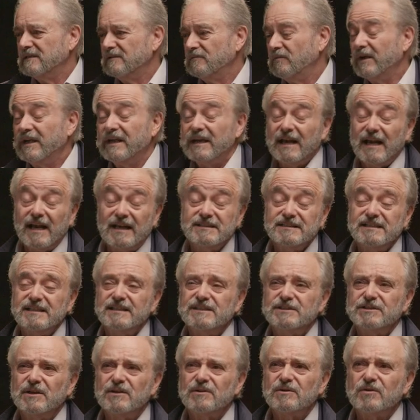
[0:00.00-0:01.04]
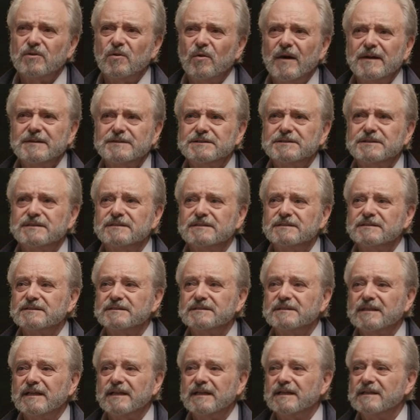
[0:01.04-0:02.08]
we can ask each other questions
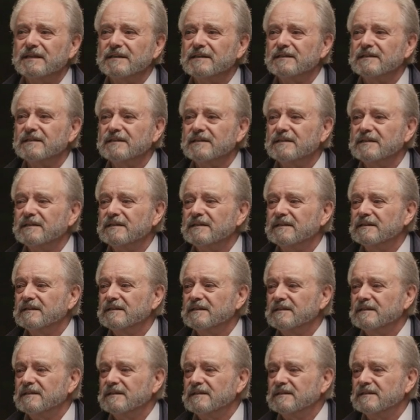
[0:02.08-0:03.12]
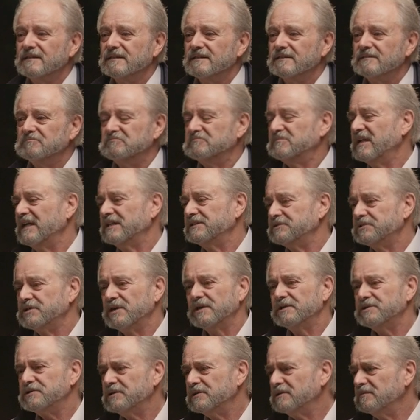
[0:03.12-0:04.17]
and not
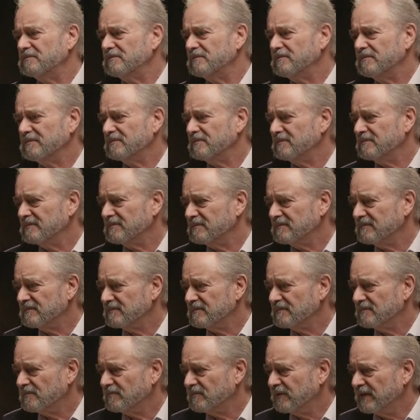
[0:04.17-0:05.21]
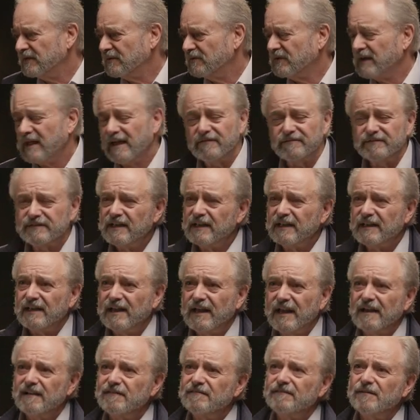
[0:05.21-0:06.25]
judge them. We don't have to
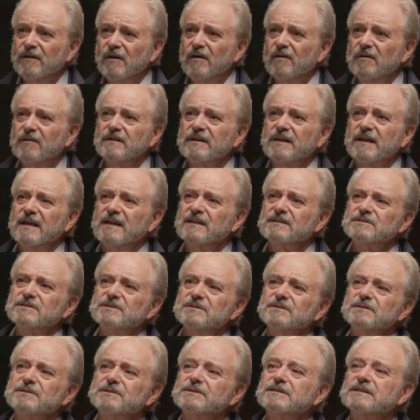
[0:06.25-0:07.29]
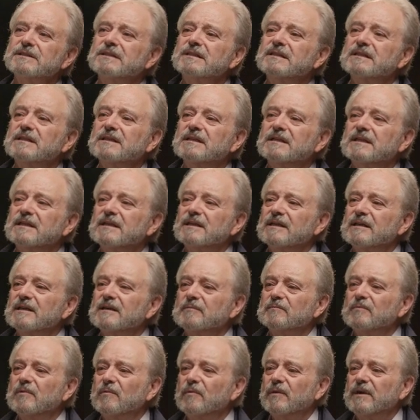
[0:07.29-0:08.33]
have all the answers,
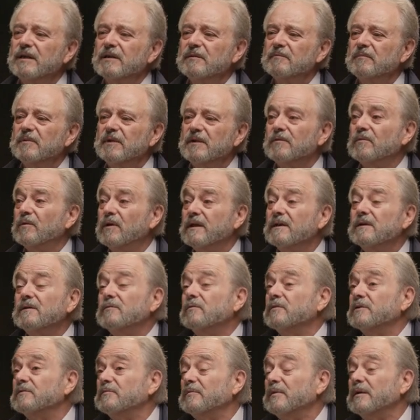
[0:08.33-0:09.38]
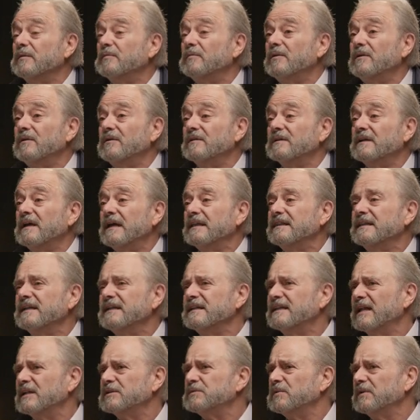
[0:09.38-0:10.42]
but we can be real with people. I
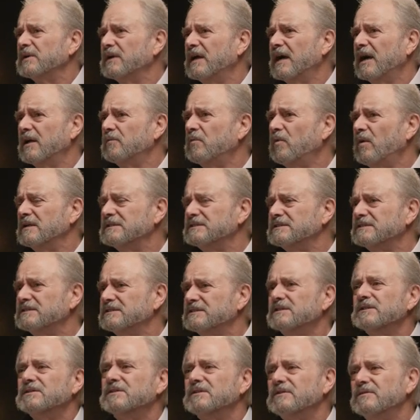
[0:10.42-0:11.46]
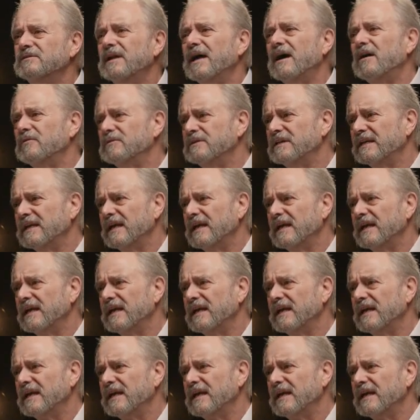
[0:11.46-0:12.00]
think that's what God wants us to do now in the